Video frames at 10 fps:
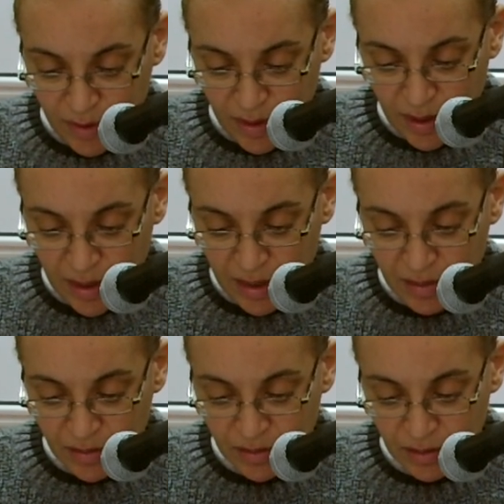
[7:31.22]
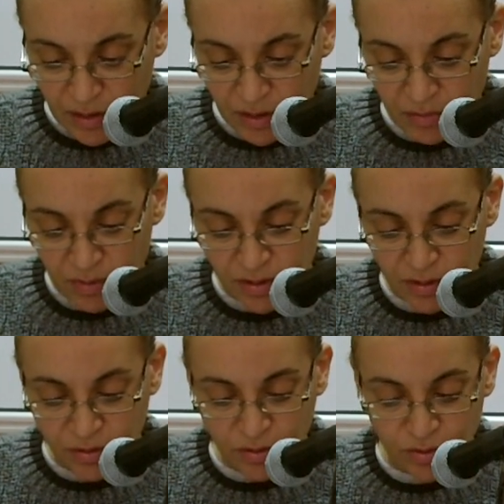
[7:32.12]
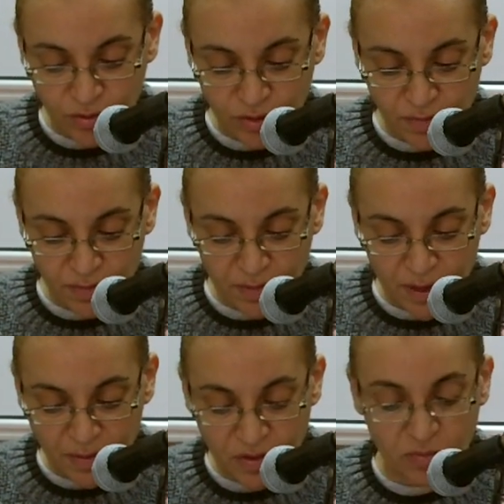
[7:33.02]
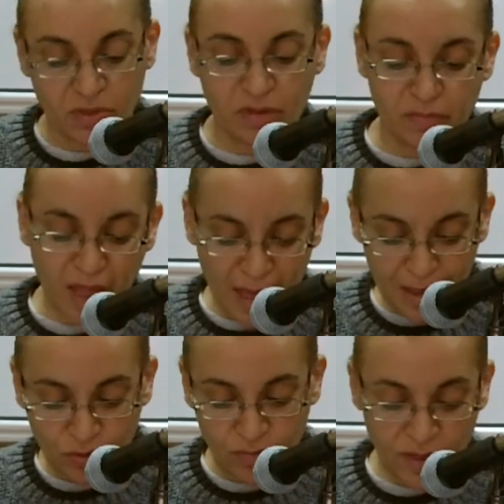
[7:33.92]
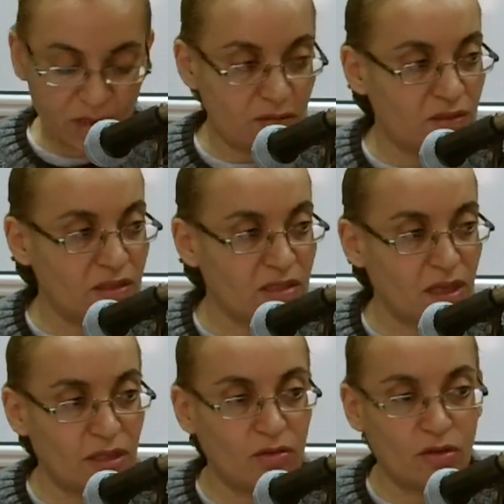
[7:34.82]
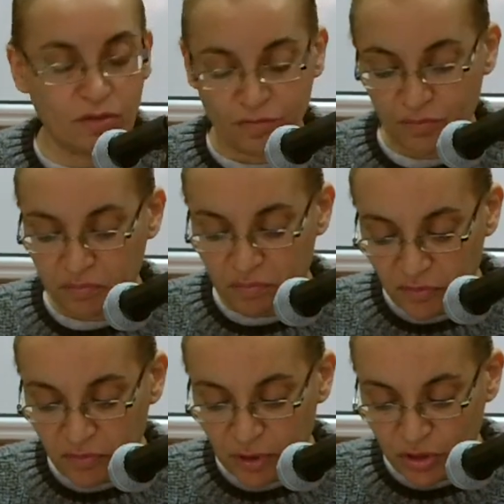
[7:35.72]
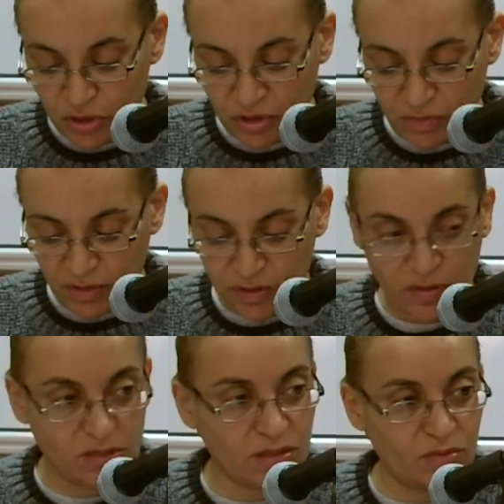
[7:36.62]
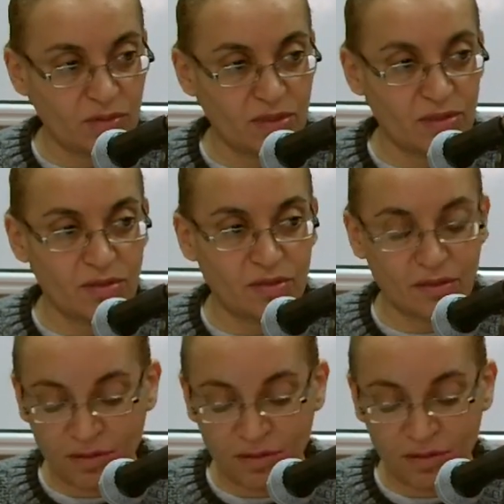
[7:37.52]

And he wanted to use perhaps the word maid or maiden instead of virgin, because it was not